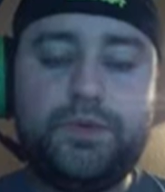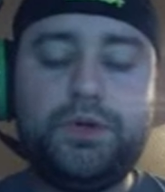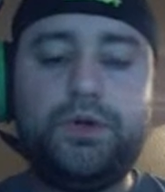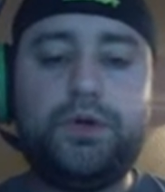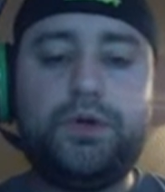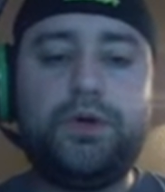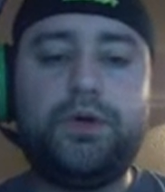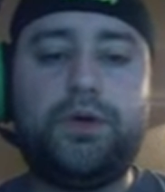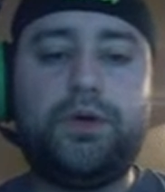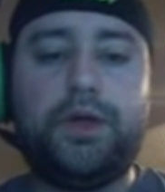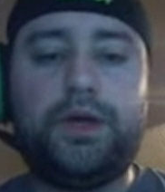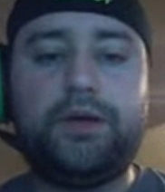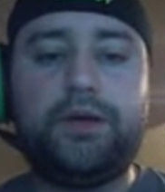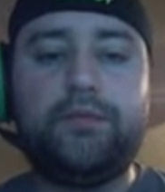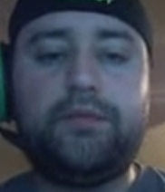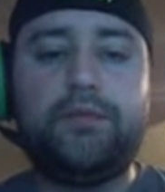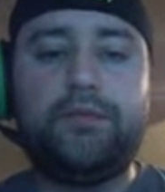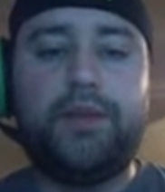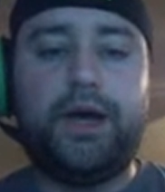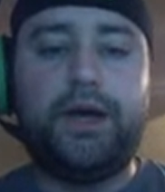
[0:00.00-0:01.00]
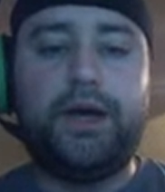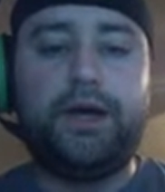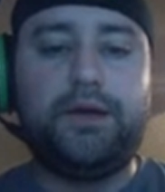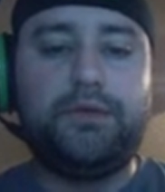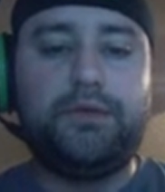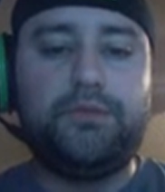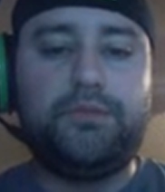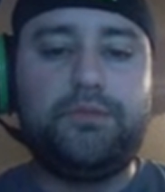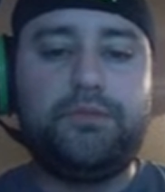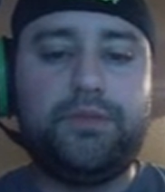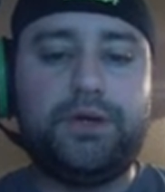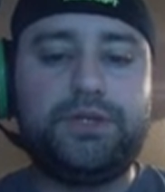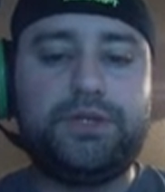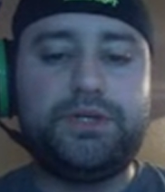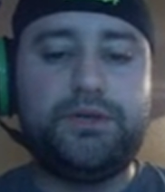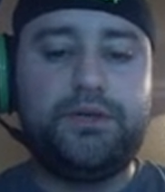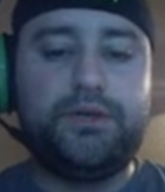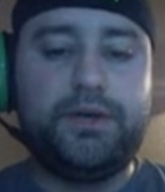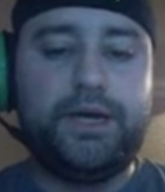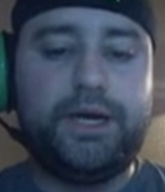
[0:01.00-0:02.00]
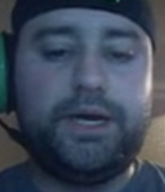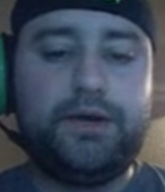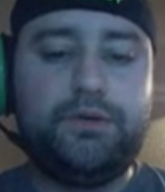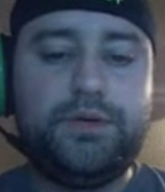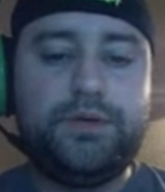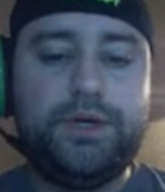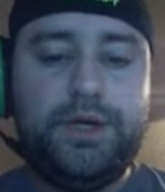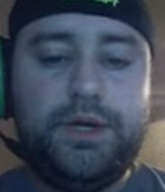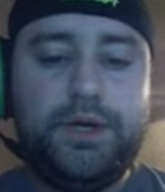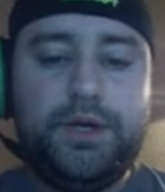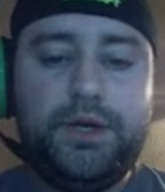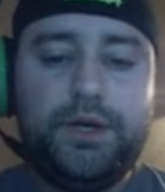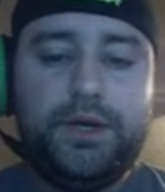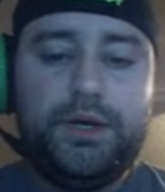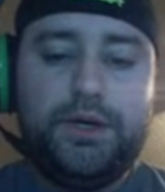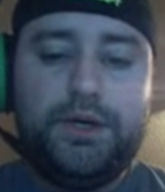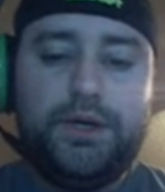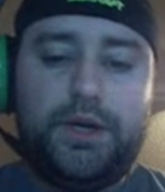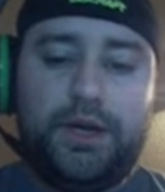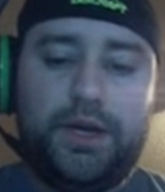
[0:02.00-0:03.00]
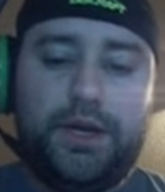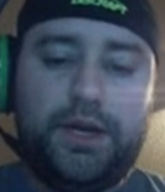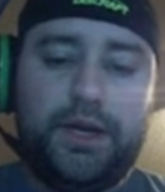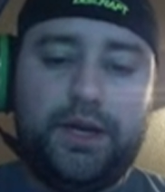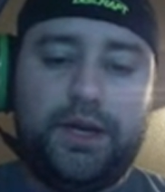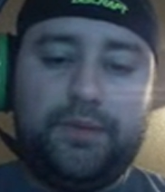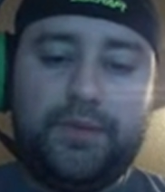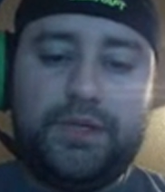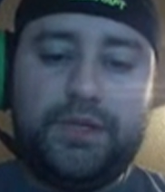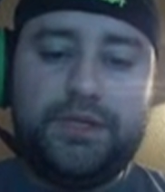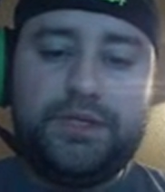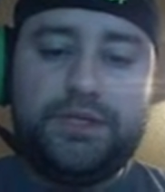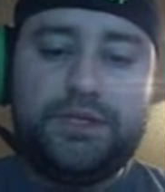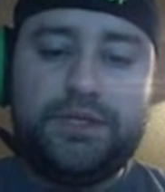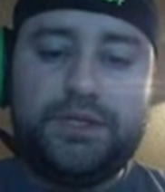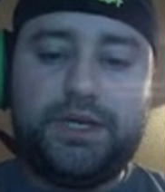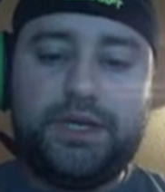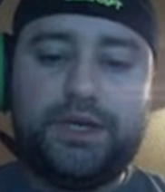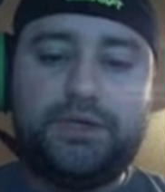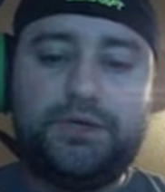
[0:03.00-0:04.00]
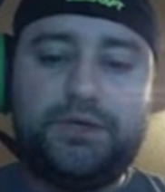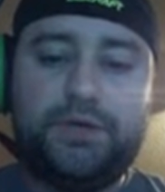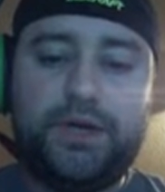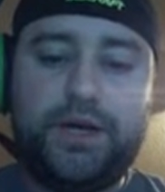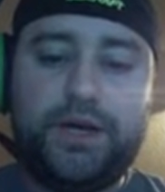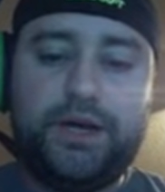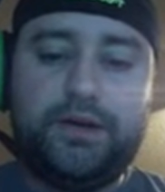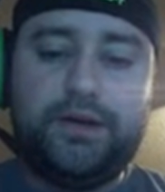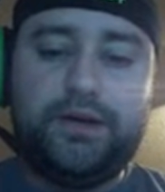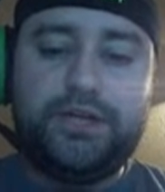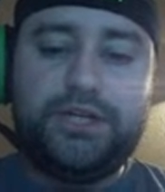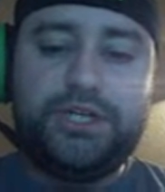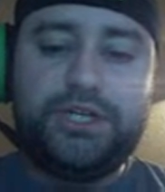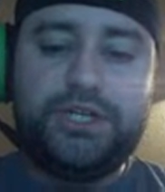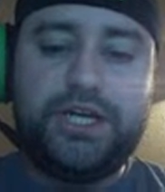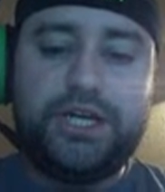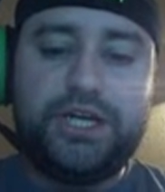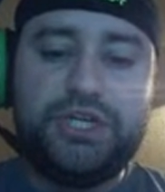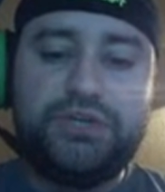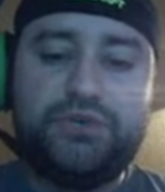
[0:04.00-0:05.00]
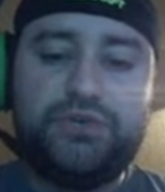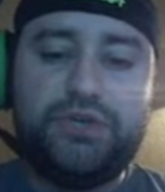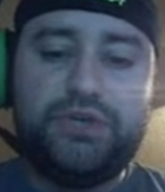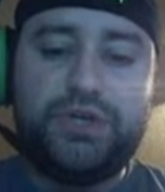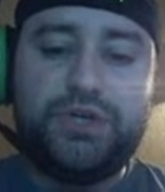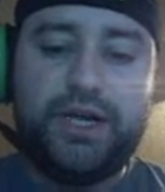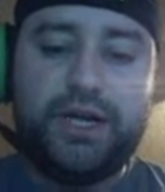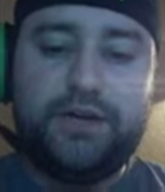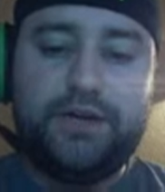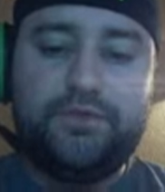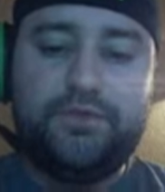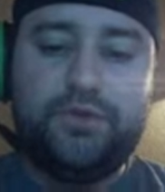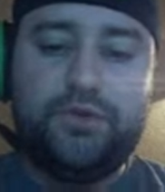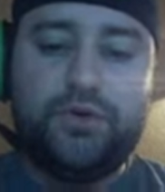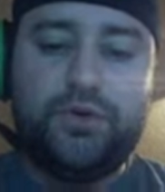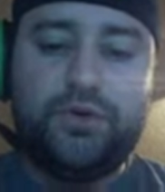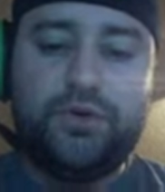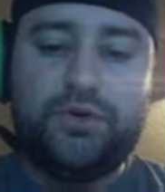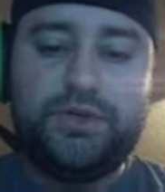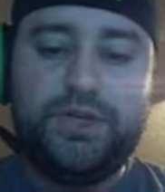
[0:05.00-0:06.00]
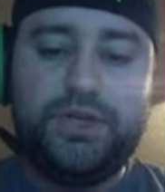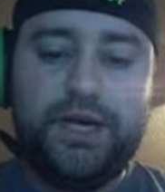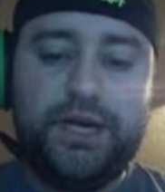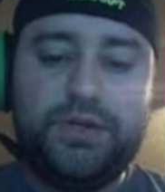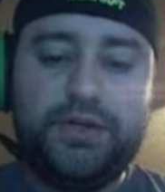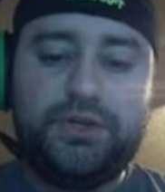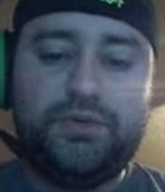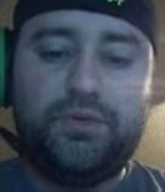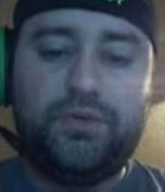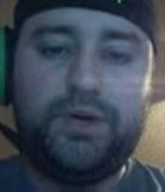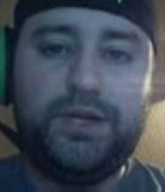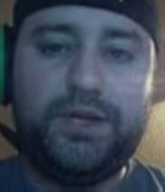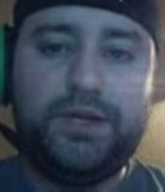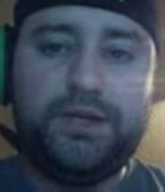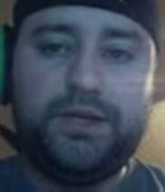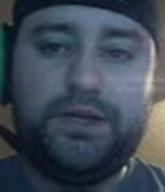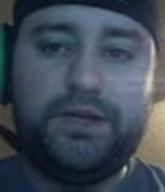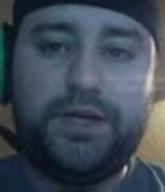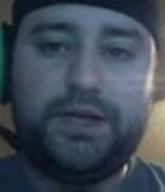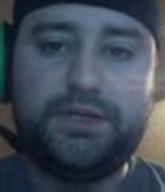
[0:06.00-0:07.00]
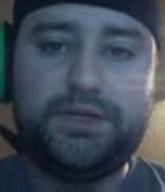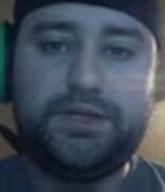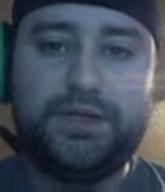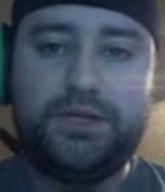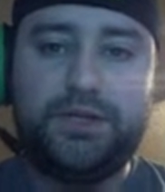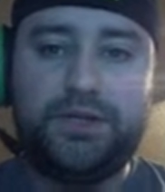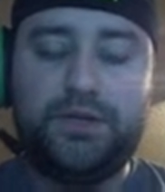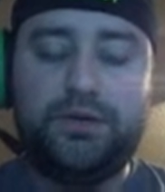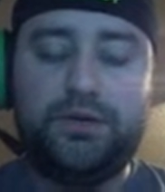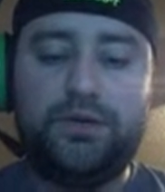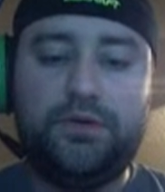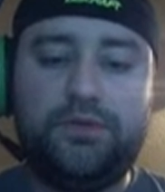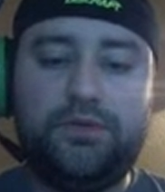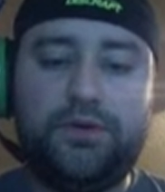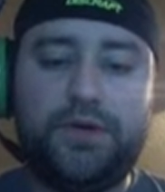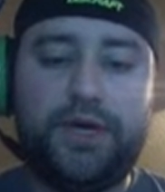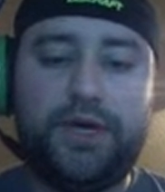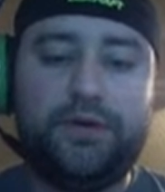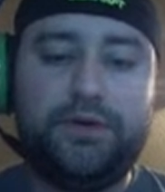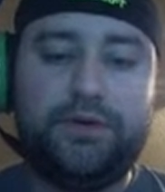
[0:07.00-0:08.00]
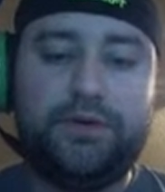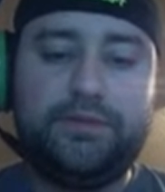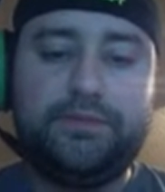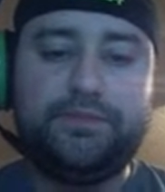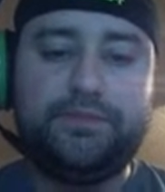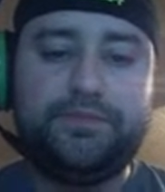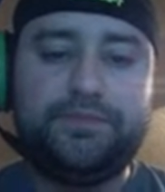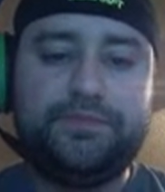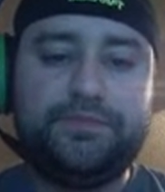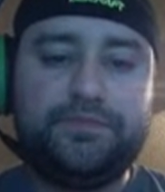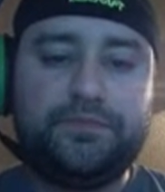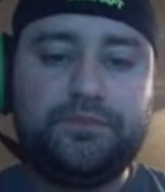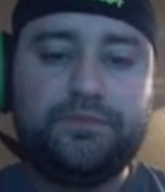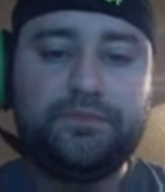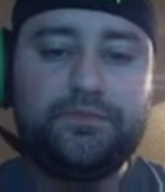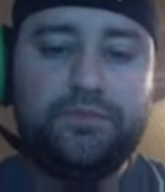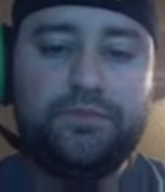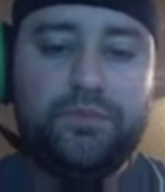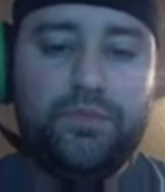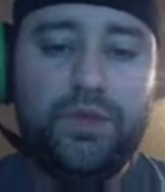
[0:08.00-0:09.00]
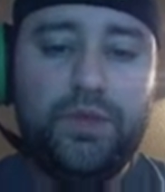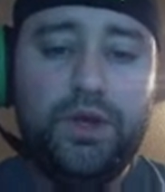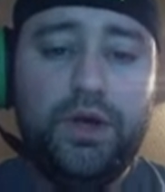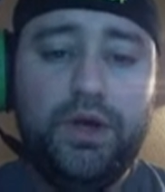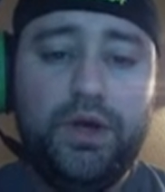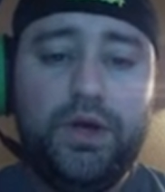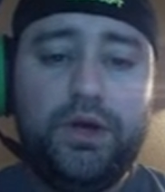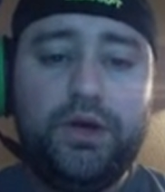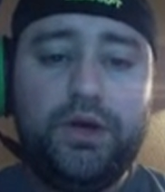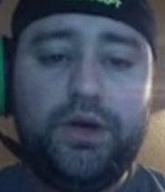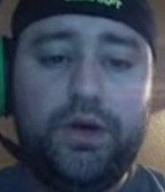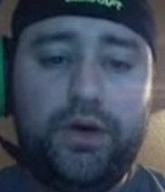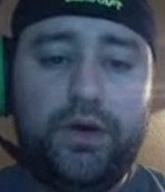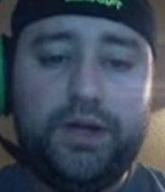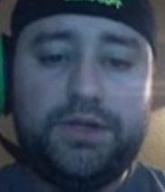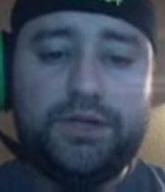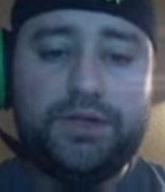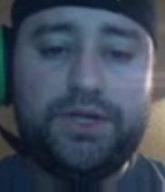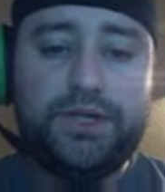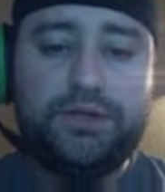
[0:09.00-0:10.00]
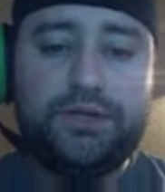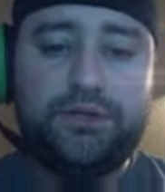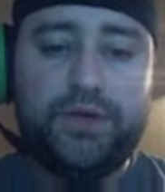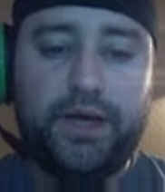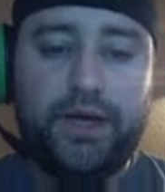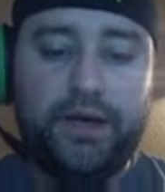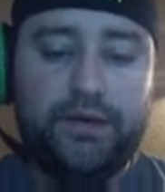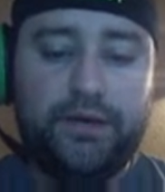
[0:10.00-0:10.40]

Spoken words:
Click my personal account, and I'm going to schedule that for 10:20 tonight. So that's a little over an hour. Go ahead and schedule that.